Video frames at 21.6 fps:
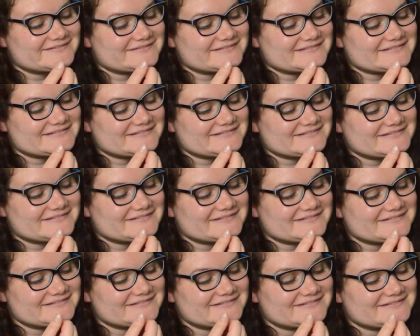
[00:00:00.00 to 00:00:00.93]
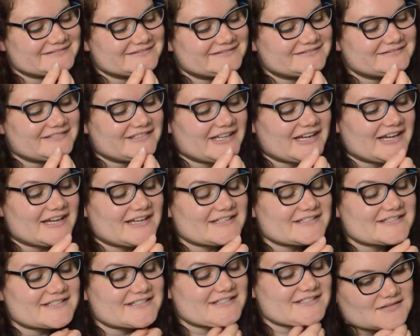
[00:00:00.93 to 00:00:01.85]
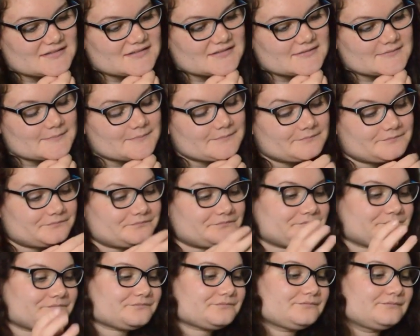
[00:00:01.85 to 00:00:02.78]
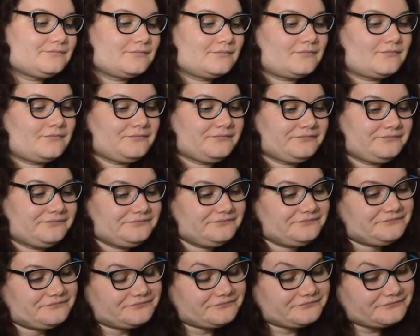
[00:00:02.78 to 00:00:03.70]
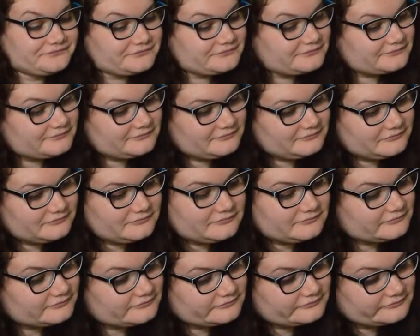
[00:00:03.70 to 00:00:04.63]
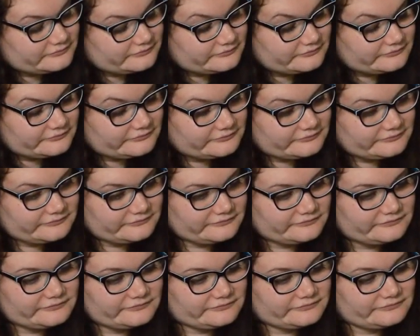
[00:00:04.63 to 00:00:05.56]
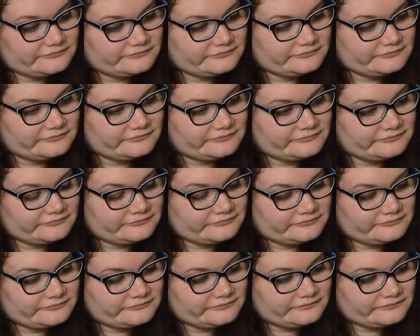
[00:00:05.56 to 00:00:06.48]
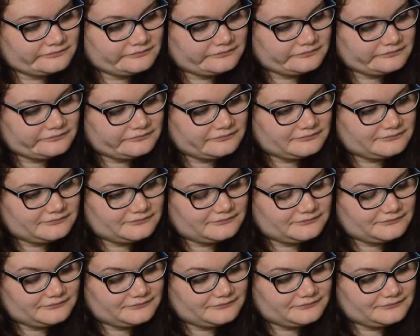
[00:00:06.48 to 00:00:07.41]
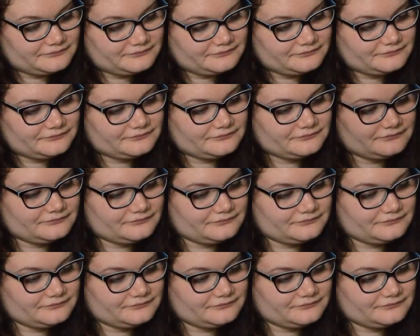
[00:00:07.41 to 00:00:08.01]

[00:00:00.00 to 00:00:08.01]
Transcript: (silent)